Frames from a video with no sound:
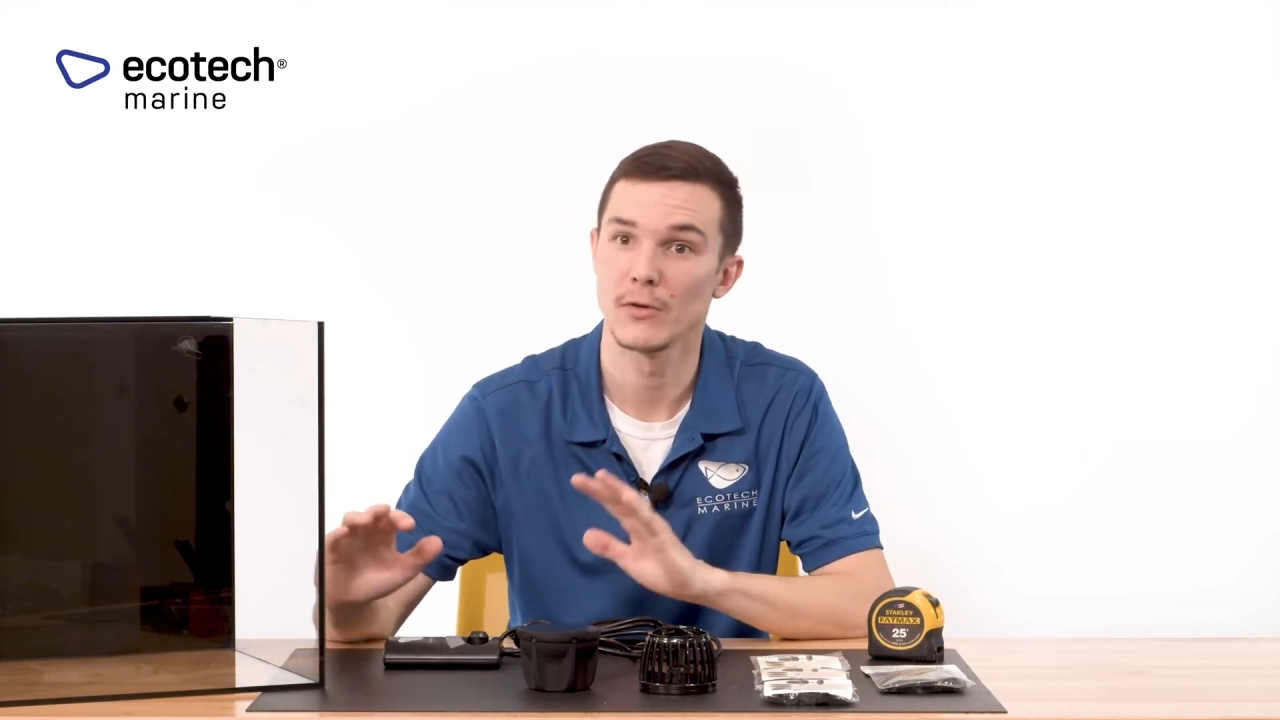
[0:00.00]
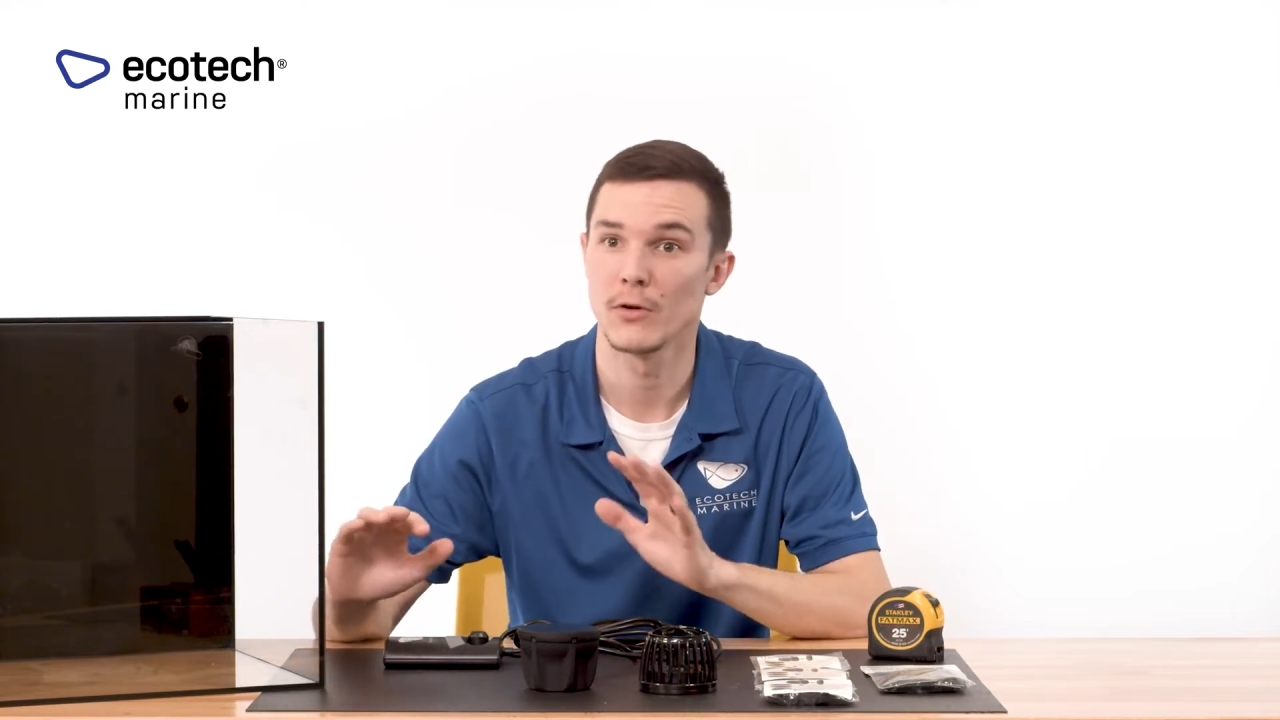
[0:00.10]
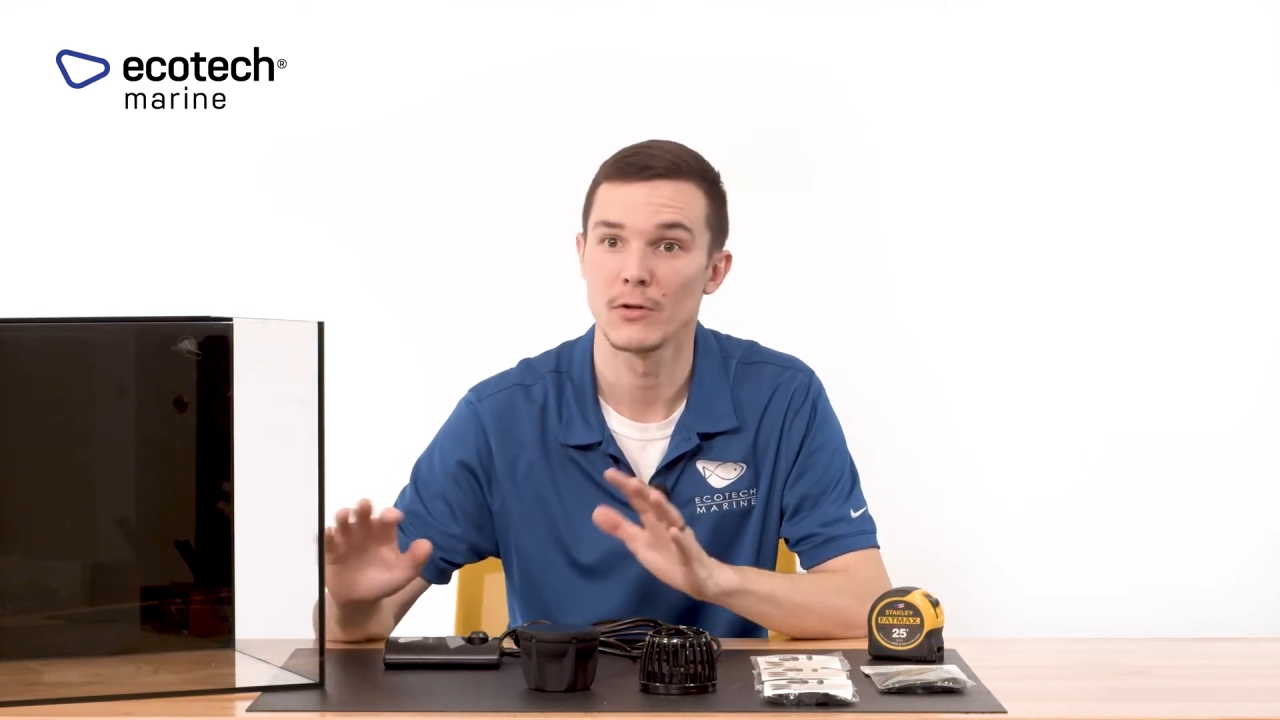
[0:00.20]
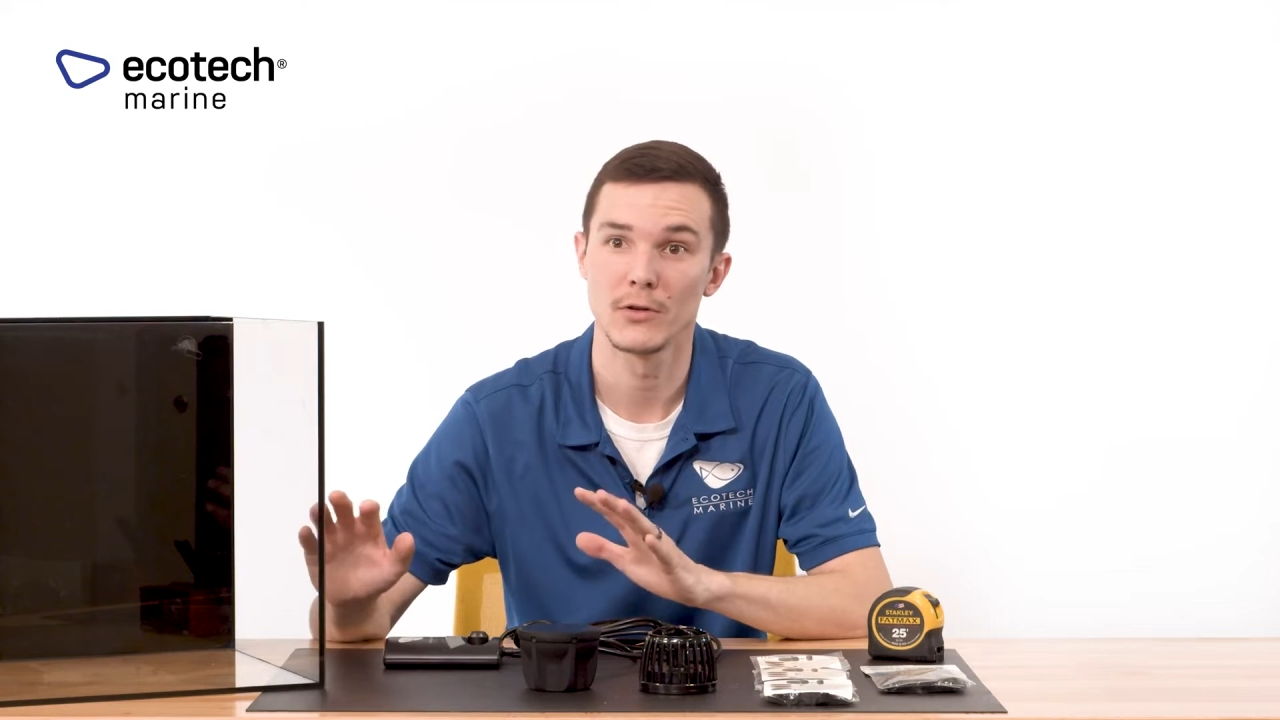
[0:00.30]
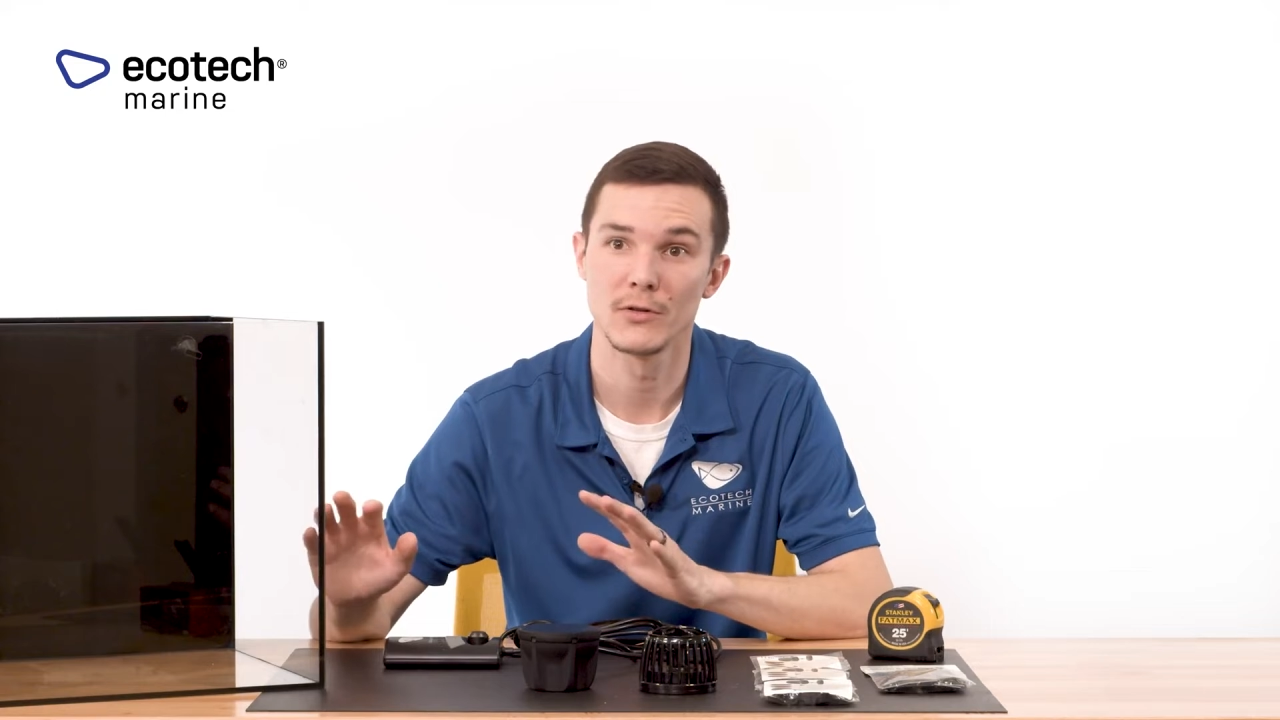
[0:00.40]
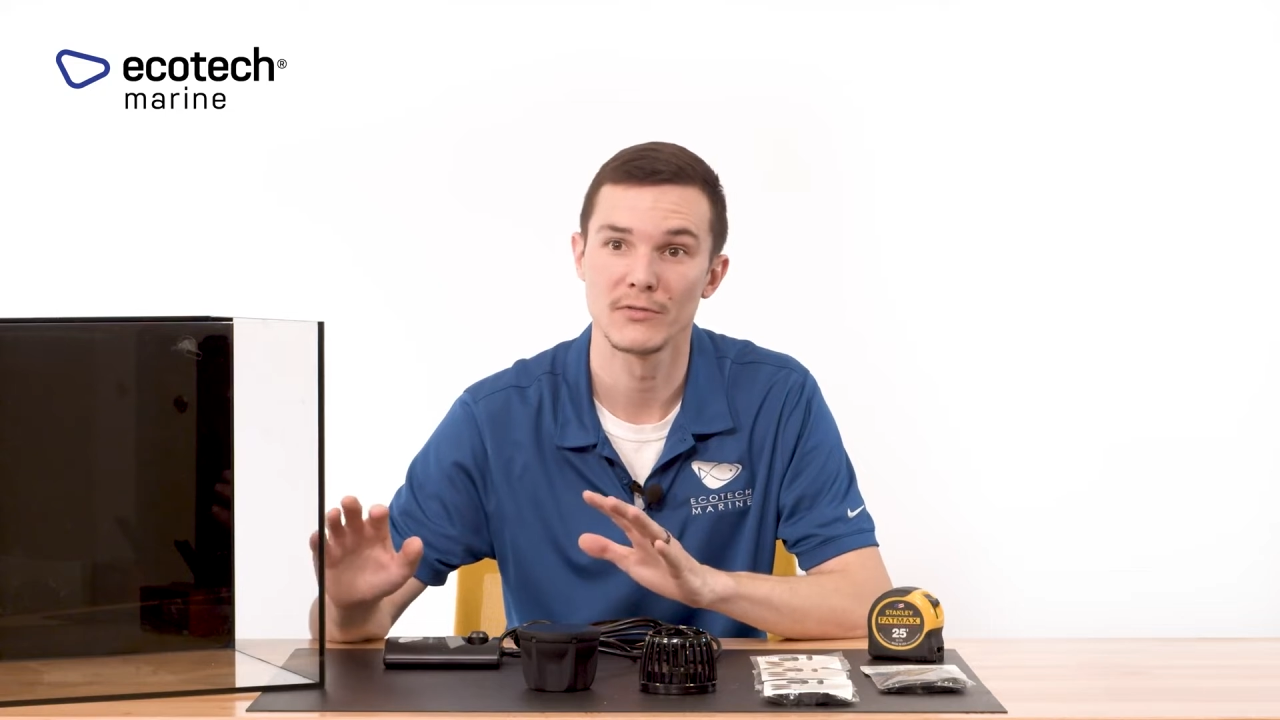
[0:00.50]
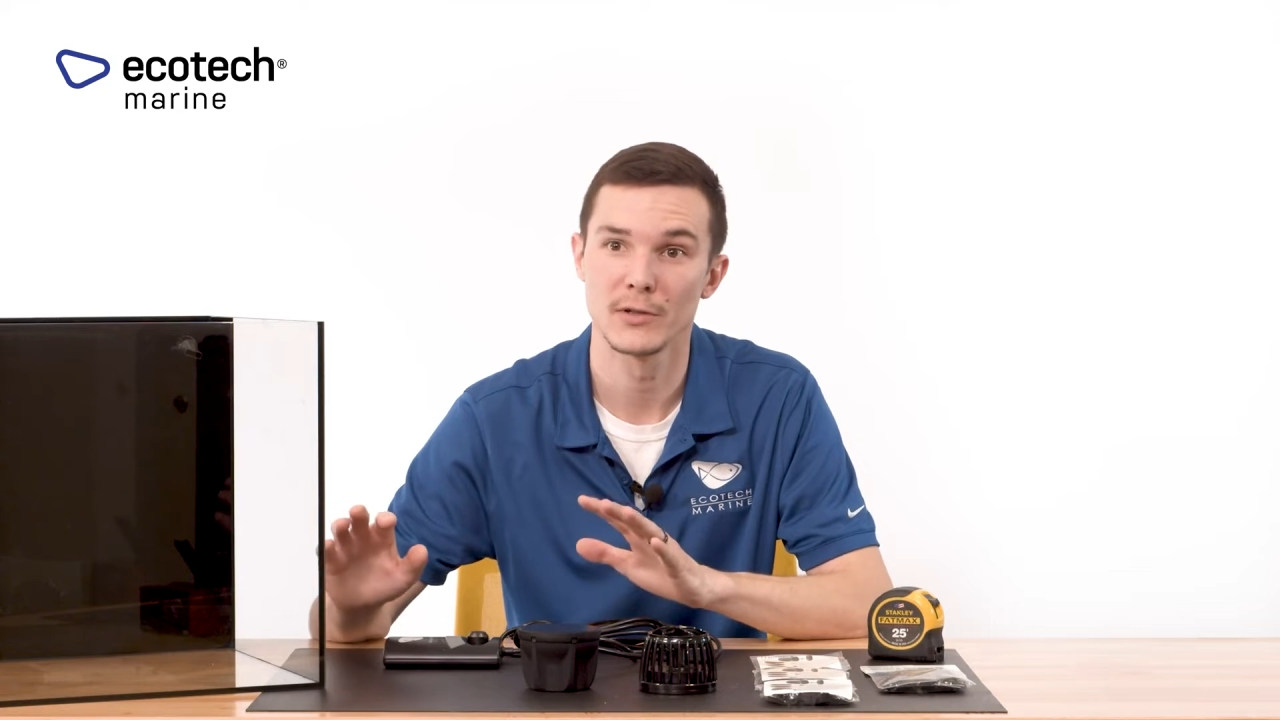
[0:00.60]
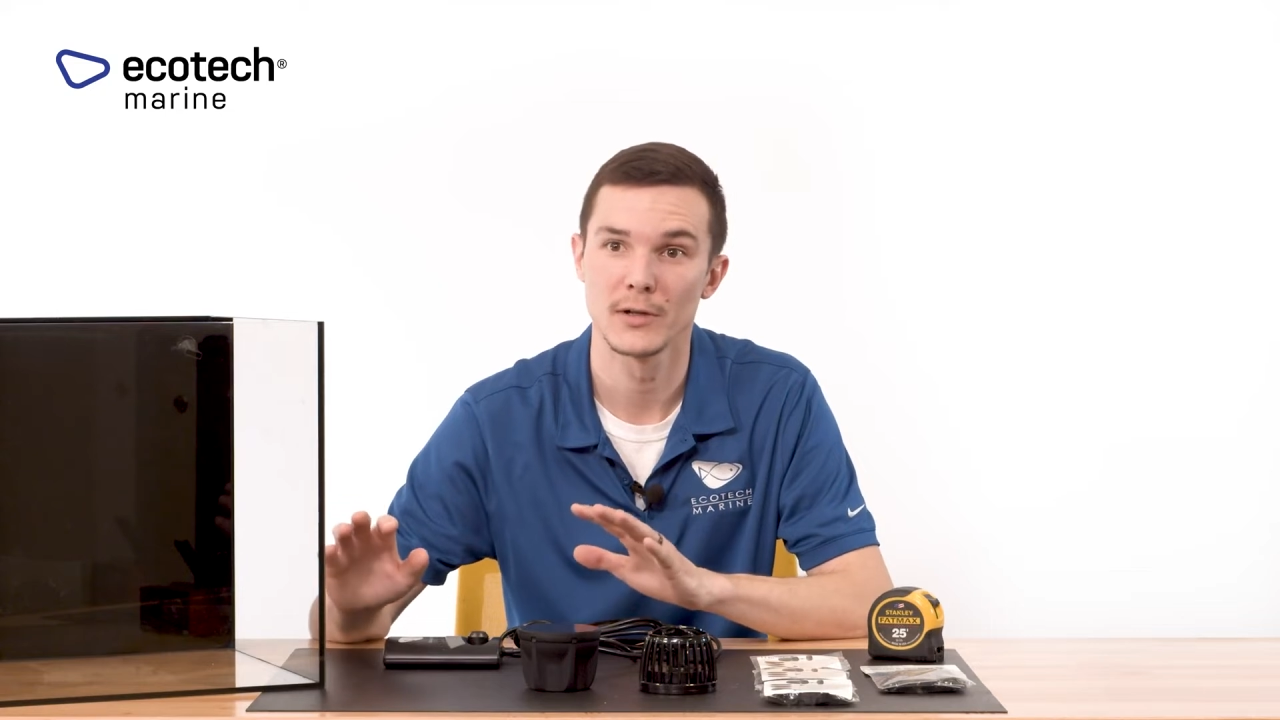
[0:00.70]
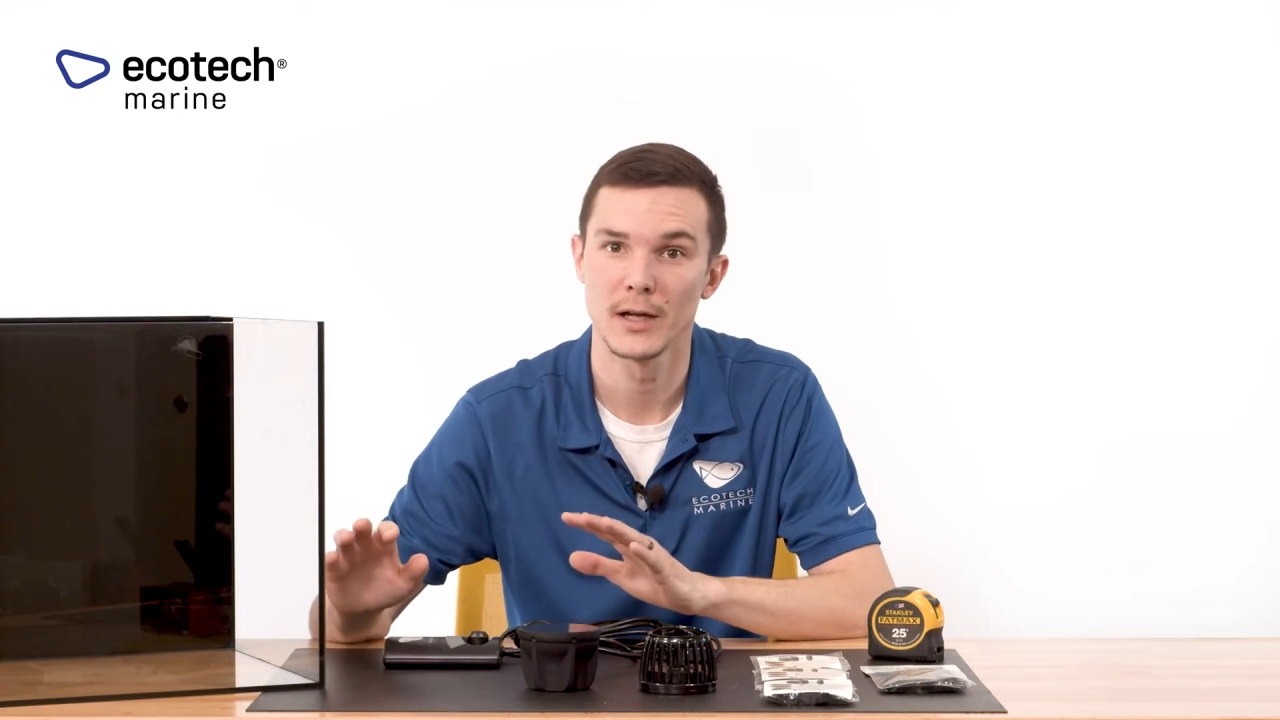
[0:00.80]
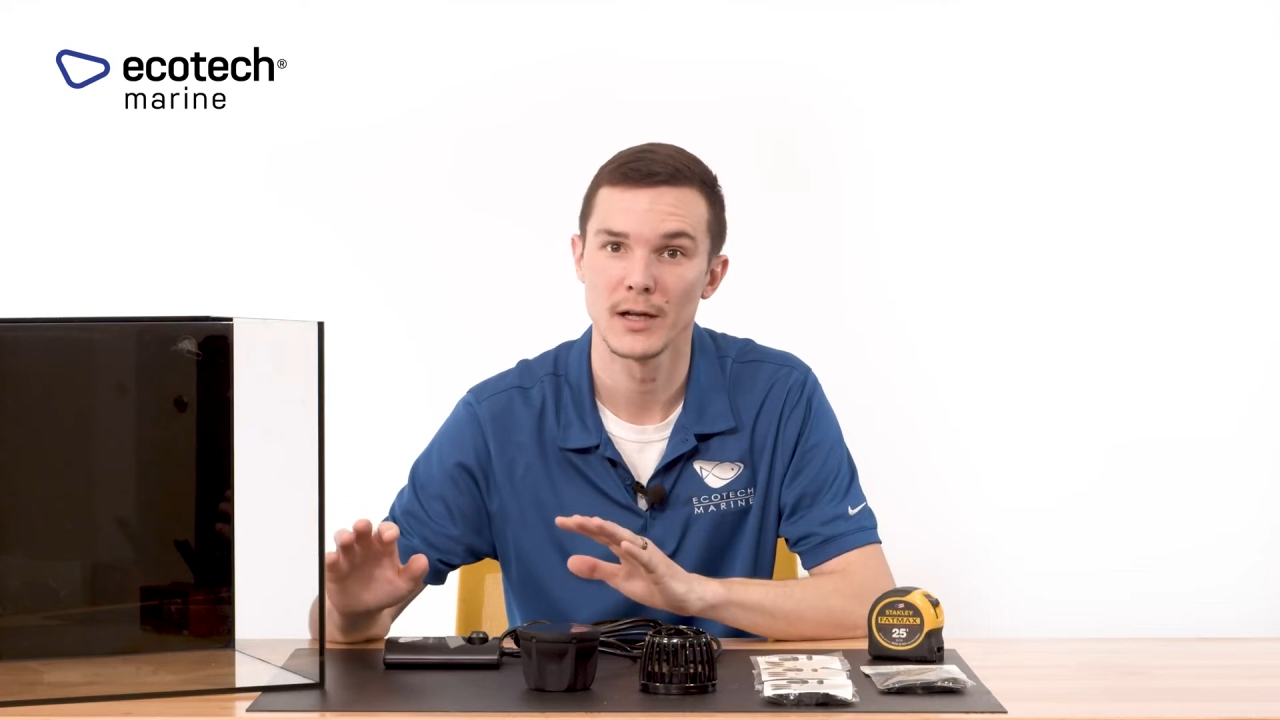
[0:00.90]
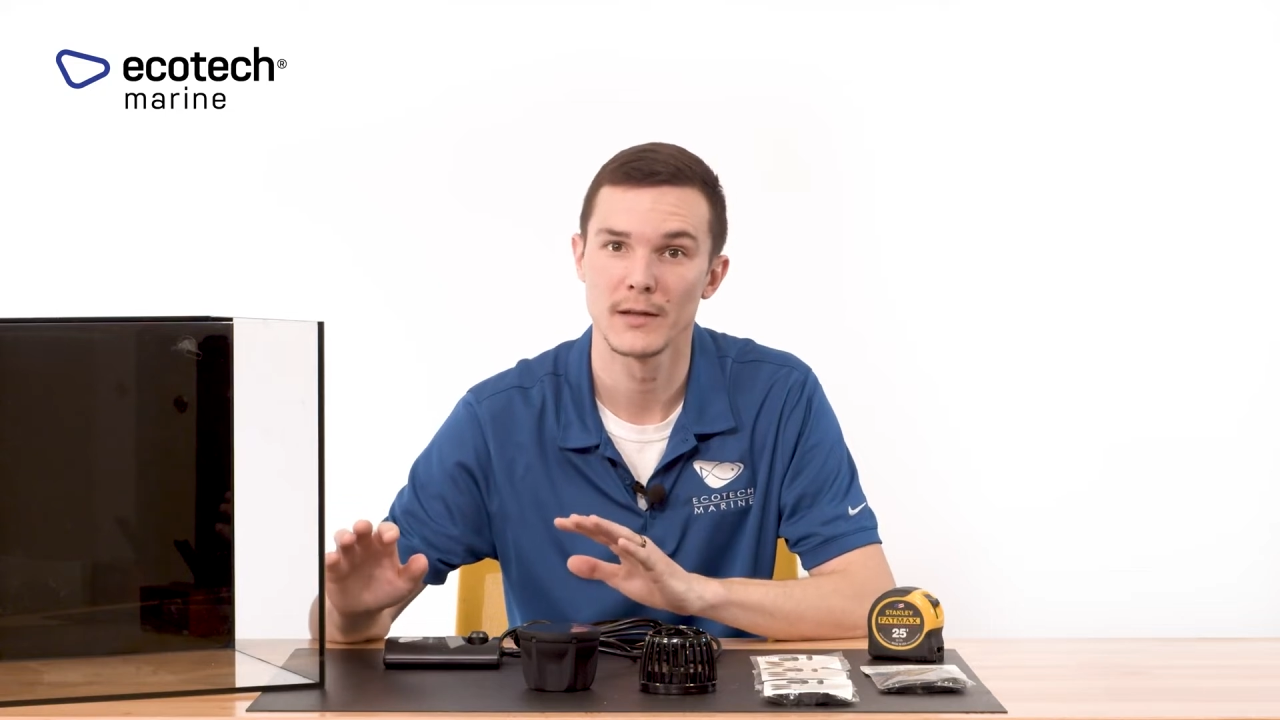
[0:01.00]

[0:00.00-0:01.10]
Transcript: all over